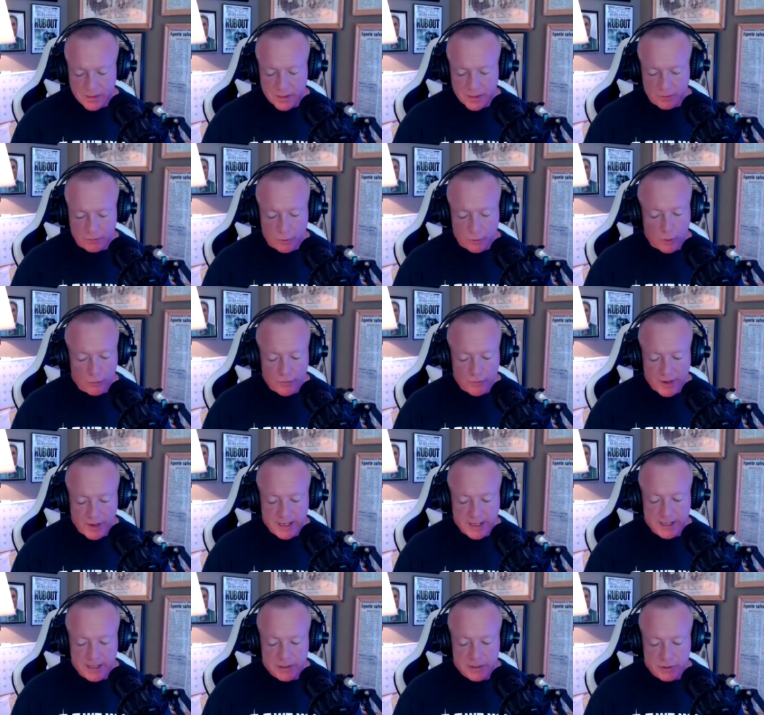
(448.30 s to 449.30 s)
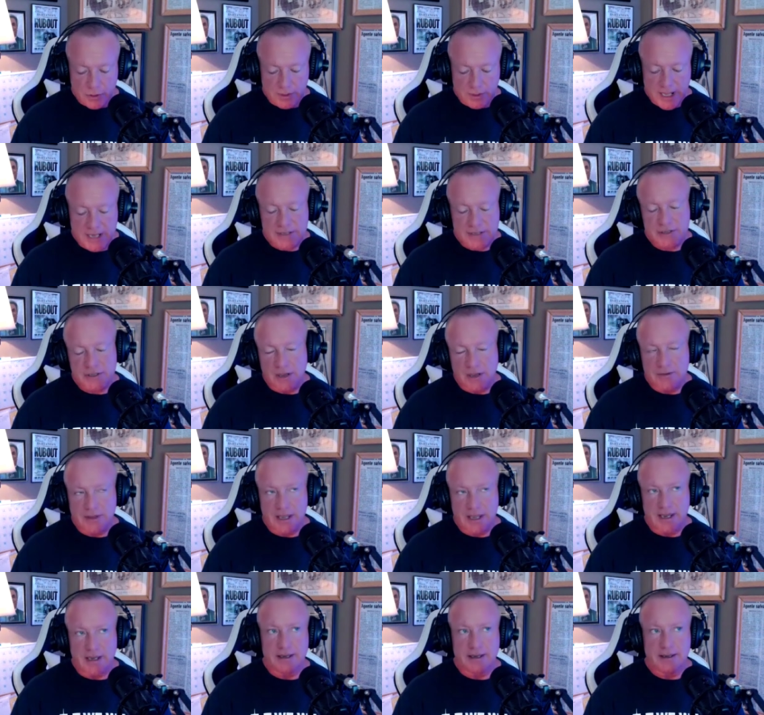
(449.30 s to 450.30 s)
they're already, so last
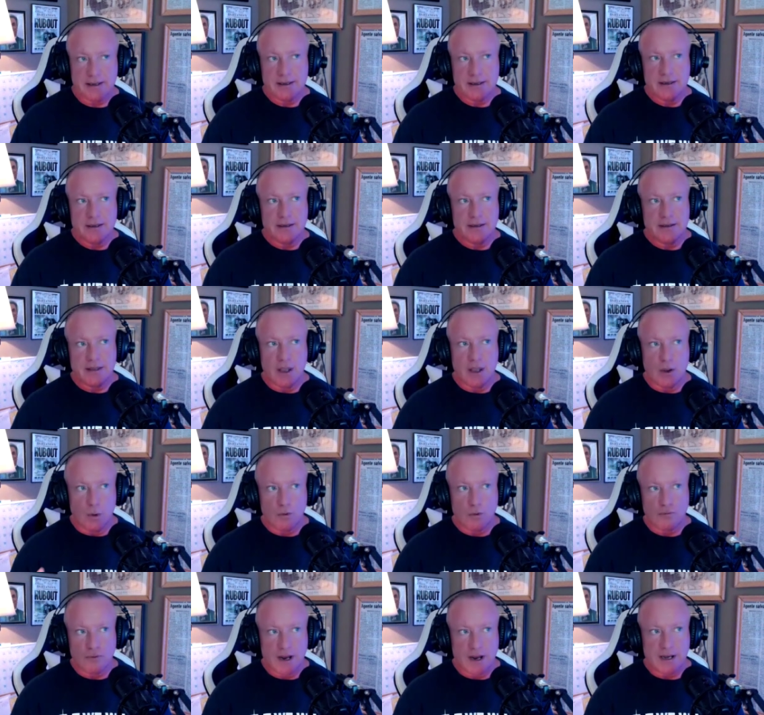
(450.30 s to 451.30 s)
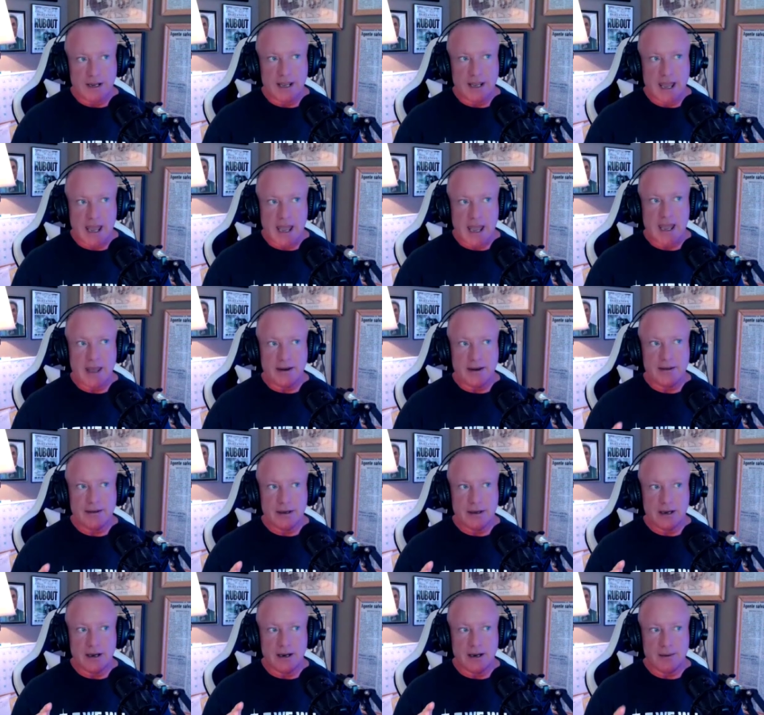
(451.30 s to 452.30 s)
Sunday, they already had,
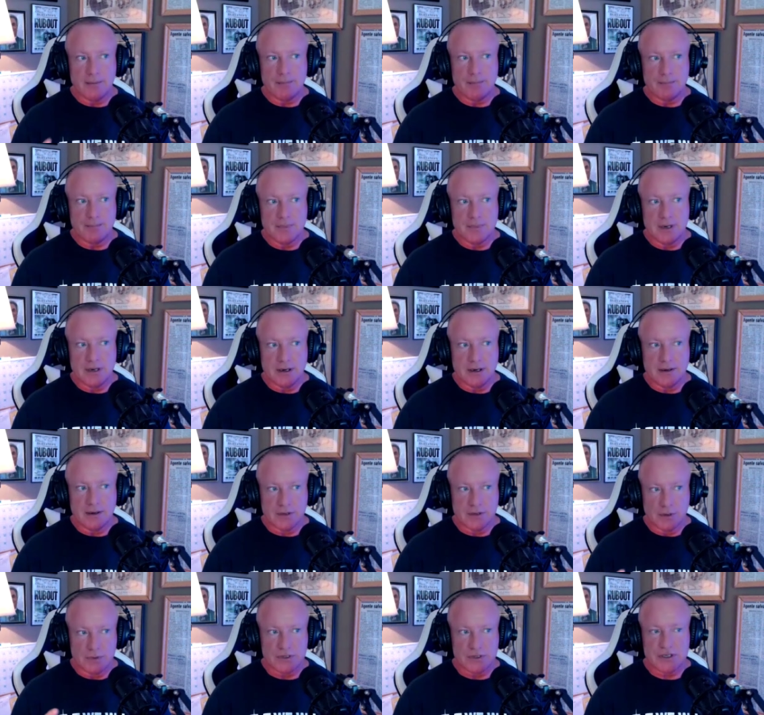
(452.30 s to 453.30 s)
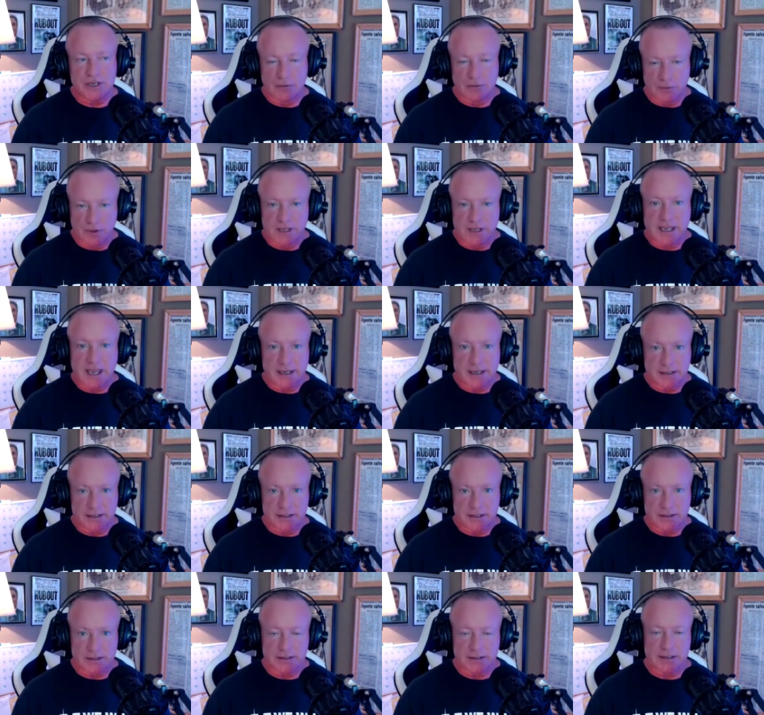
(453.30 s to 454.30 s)
um, uh, there were several
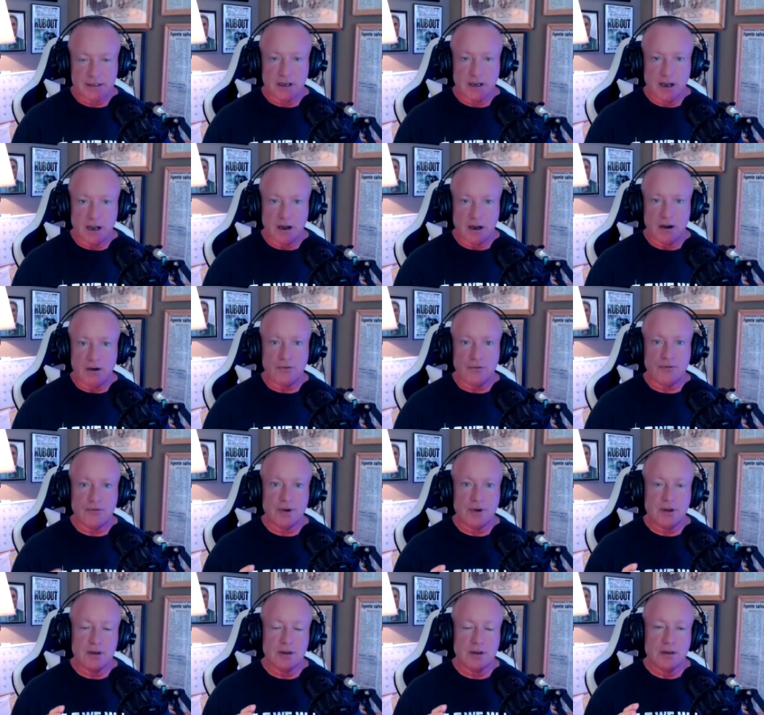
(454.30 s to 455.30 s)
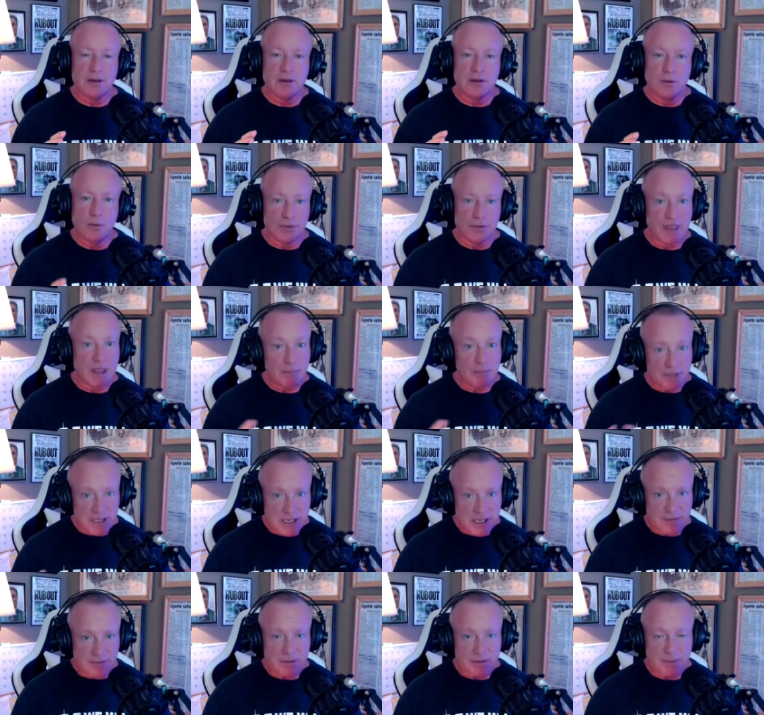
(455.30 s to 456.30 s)
cases of what they
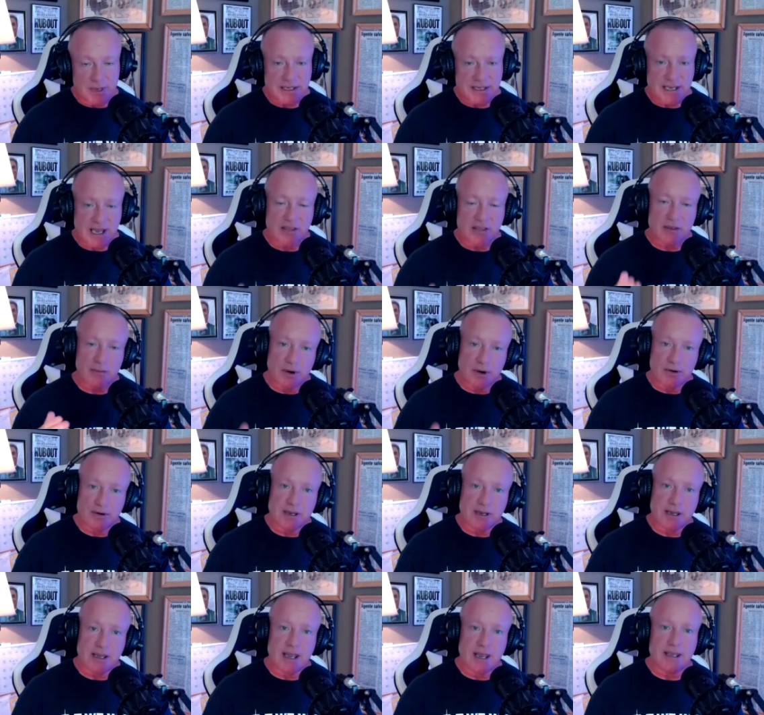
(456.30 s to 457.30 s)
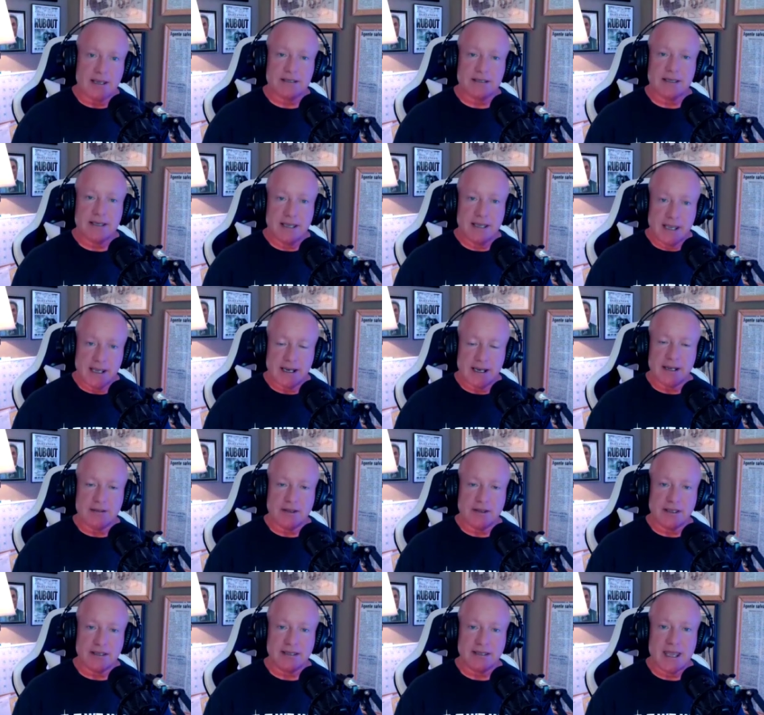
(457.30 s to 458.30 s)
believe to be South American gangs hitting
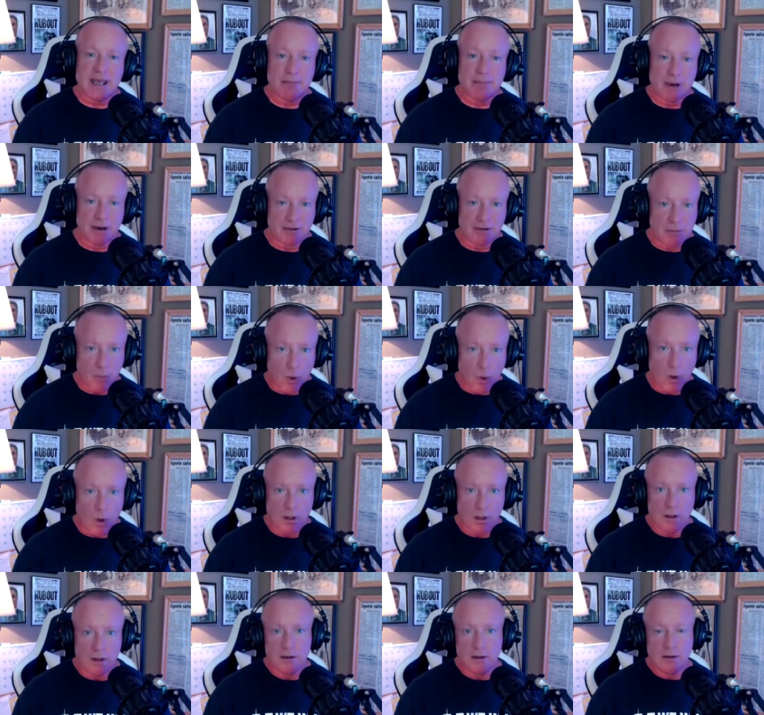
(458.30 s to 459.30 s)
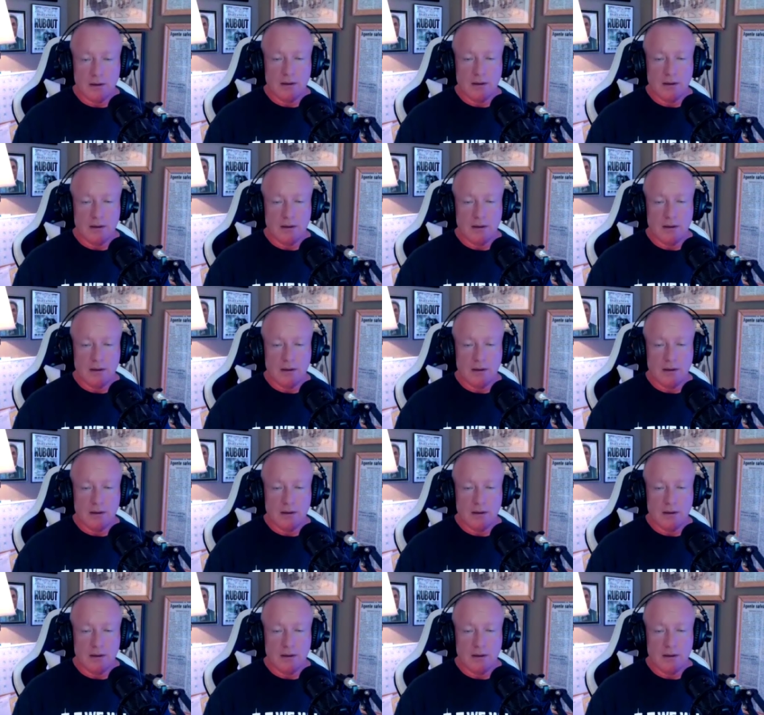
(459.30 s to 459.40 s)
the Danbury Mall